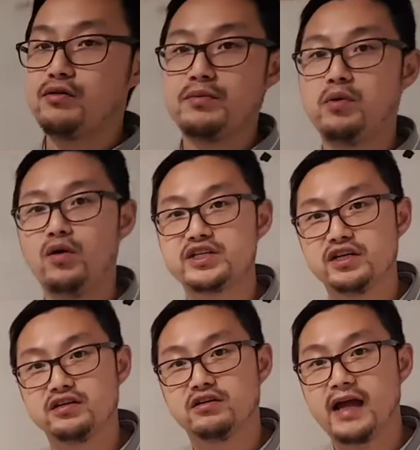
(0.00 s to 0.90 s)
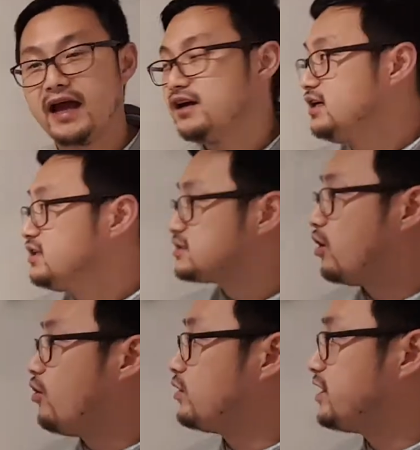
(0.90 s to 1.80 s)
repulsion. Okay,
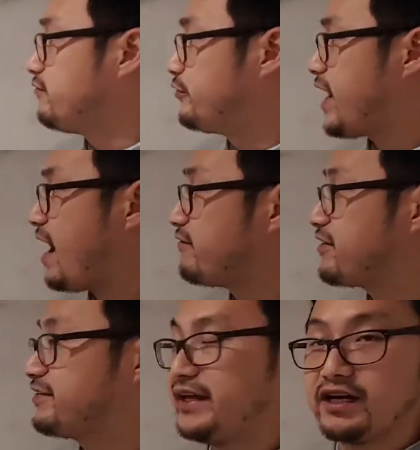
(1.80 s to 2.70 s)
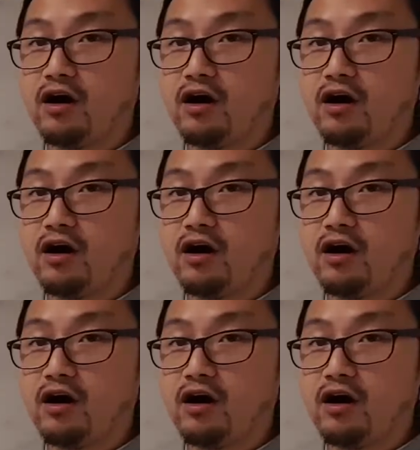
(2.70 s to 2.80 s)
so if we have a thing,